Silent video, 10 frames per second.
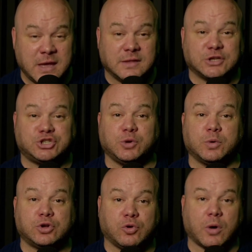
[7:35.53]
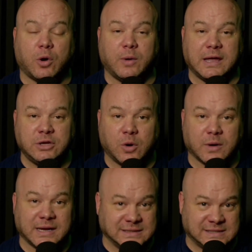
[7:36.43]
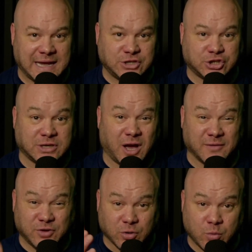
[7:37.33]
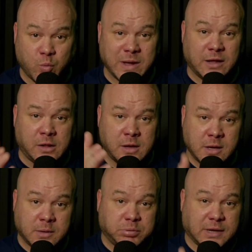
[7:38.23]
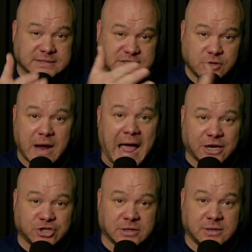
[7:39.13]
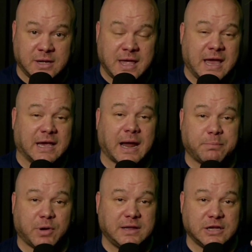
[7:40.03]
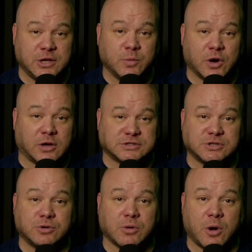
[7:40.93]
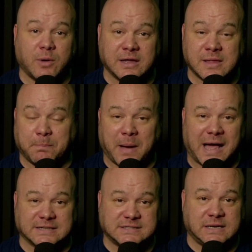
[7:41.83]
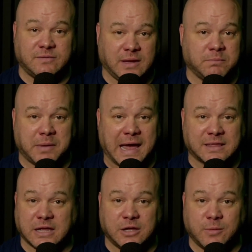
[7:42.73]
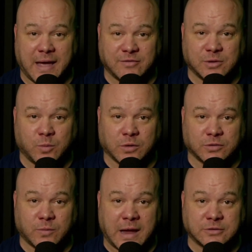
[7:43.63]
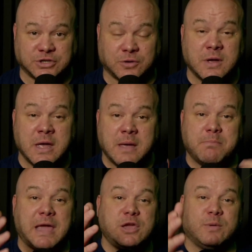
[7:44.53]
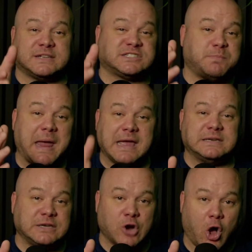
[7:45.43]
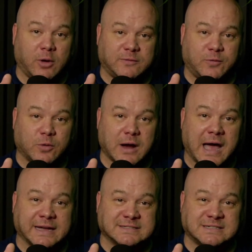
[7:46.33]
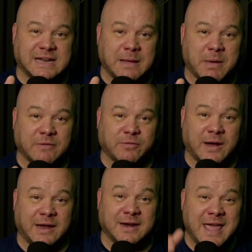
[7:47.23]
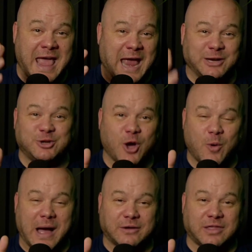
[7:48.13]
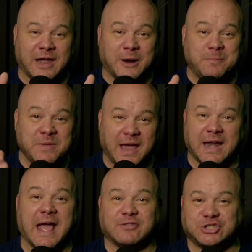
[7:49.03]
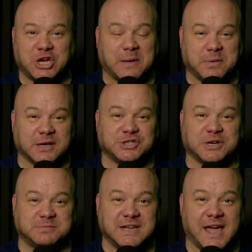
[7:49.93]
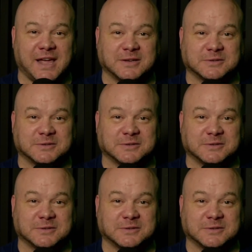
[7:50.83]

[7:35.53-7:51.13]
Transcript: that you would grow in your intention of your will plus your action, and I pray that you would also grow in the positive impact that you have in the world around you. May you expand in all four eyes today, my friend, and go out there and have a championship day.